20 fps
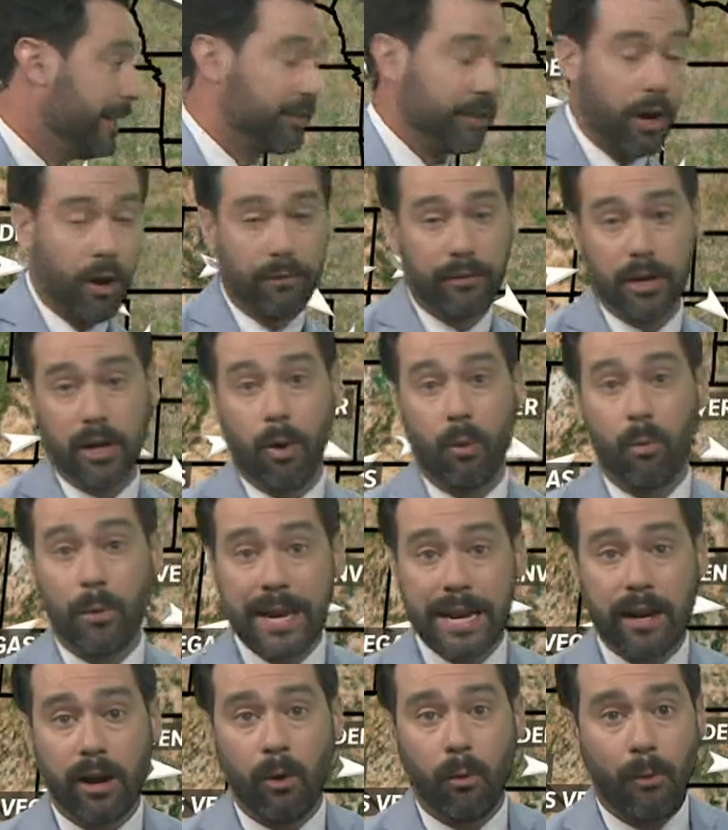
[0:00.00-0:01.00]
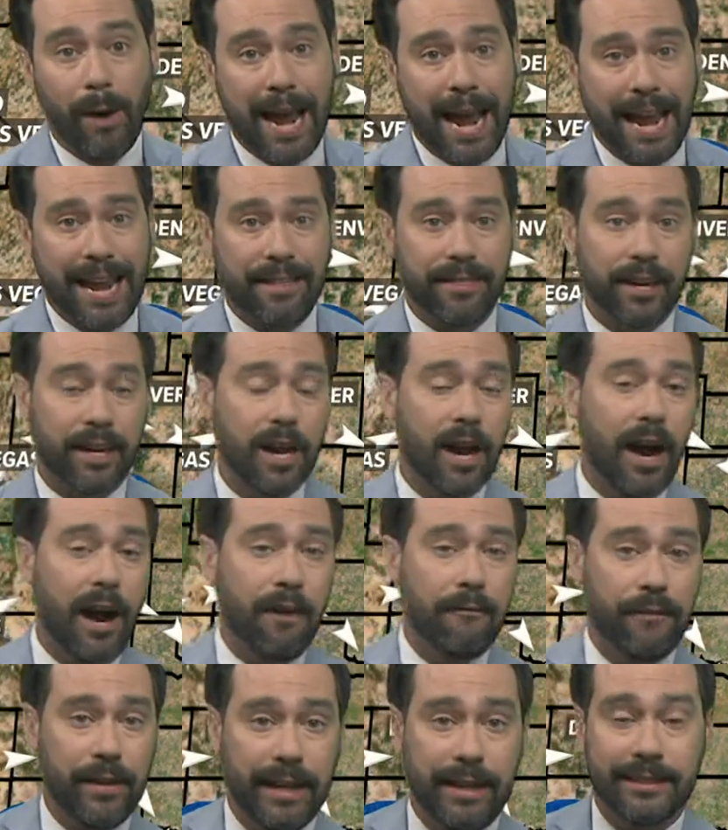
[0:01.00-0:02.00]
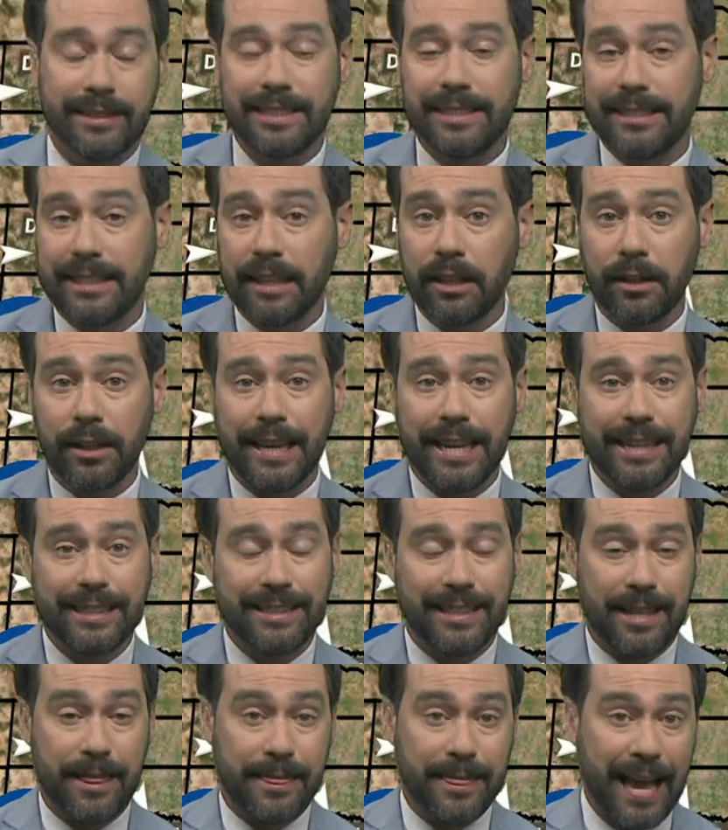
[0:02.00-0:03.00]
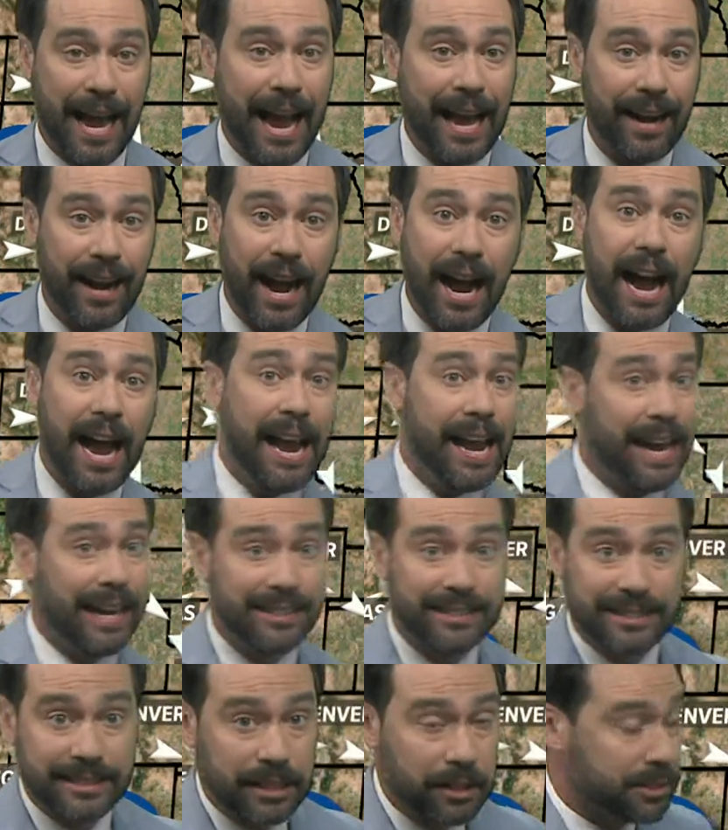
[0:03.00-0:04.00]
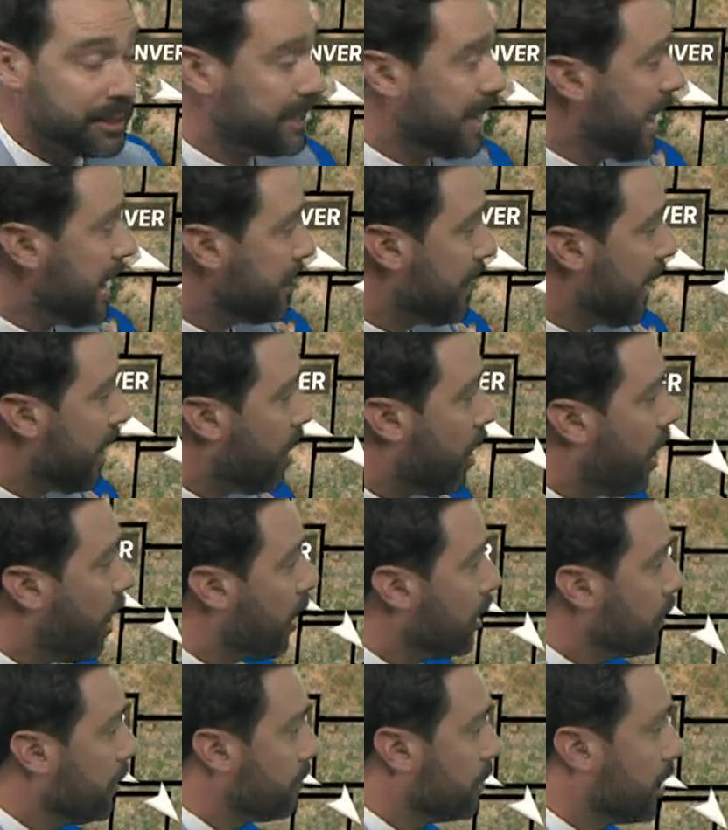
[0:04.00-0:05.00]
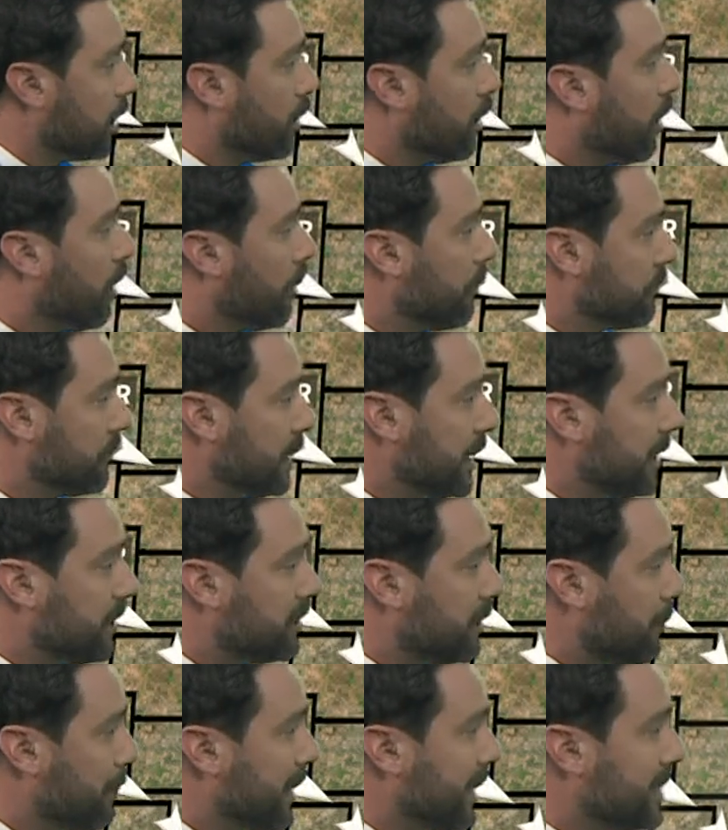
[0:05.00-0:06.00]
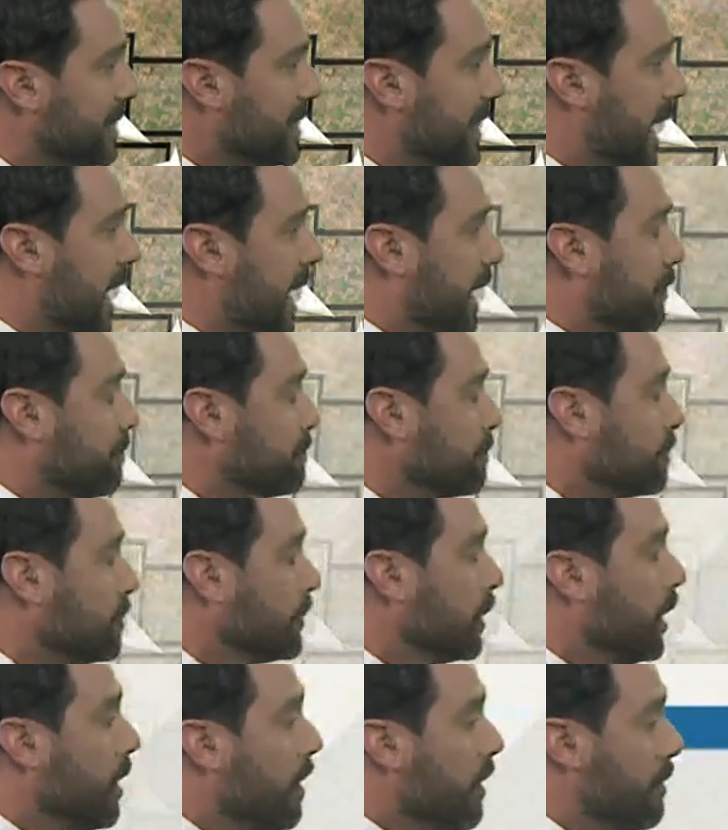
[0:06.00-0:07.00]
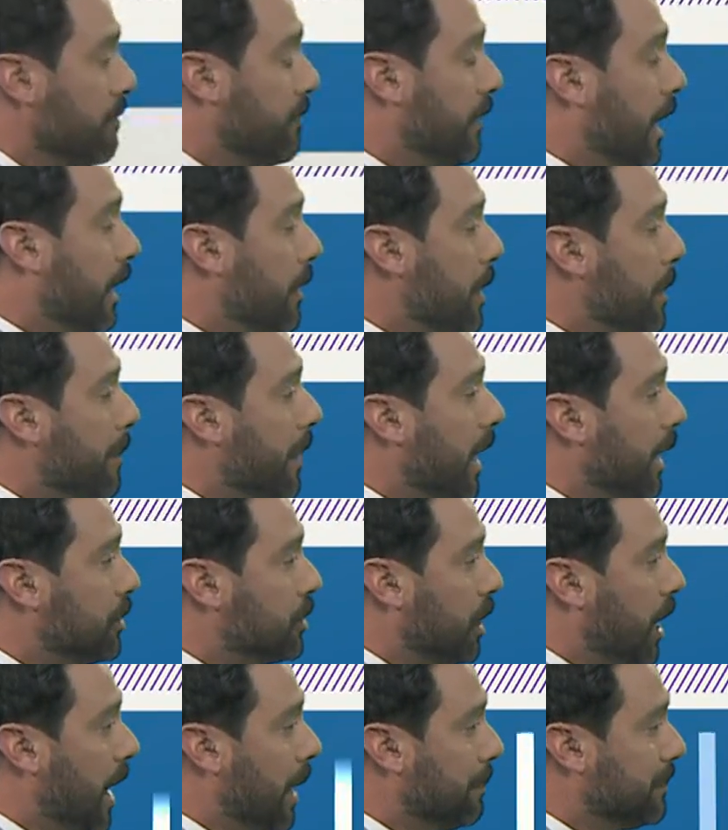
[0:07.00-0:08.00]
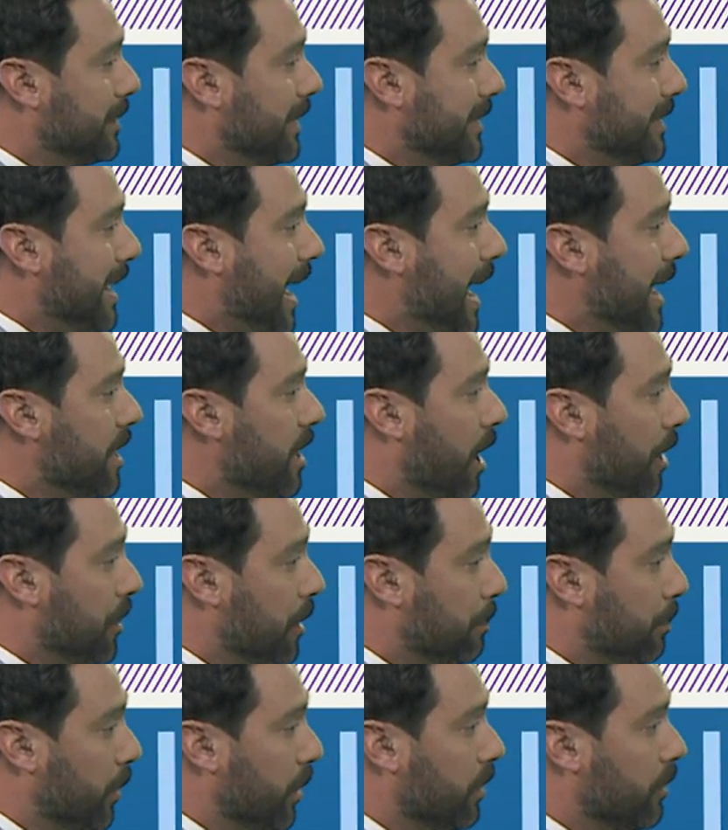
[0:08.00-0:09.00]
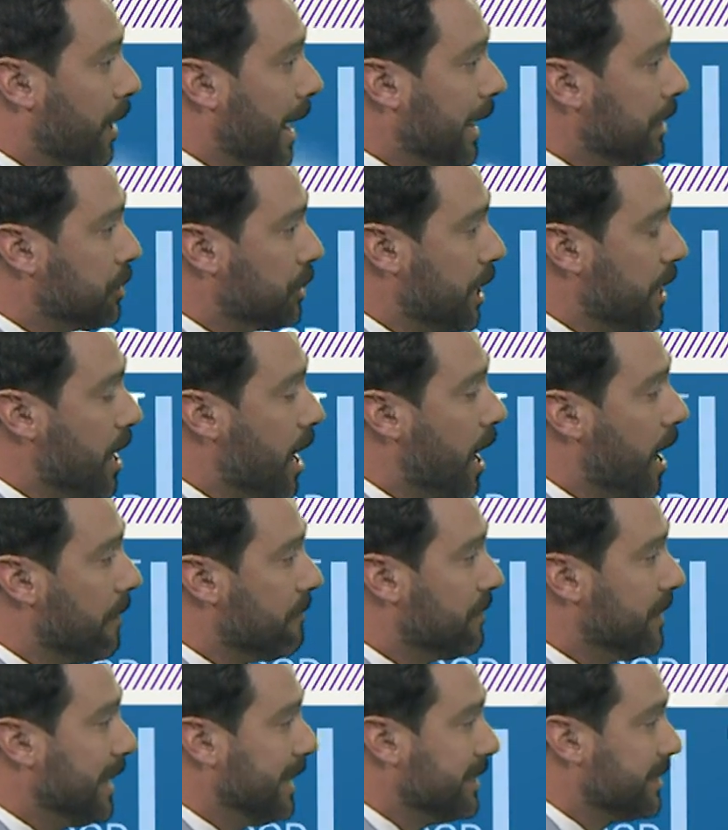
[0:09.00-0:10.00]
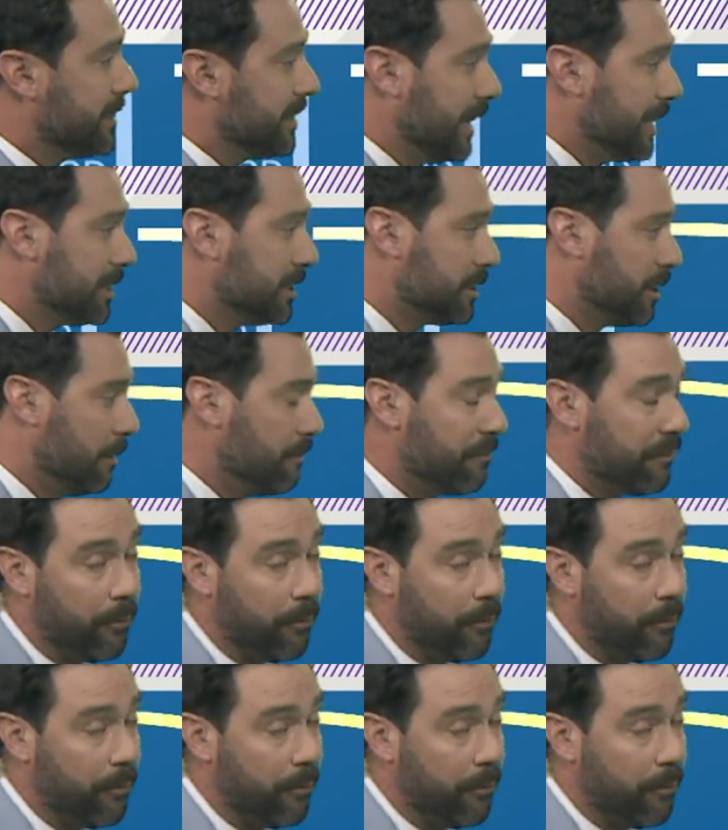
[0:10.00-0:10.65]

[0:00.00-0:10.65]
it's over a week away, the confidence still isn't that high. I'd still say that all of the Gulf needs to be staying very much up to date on the progression of this system.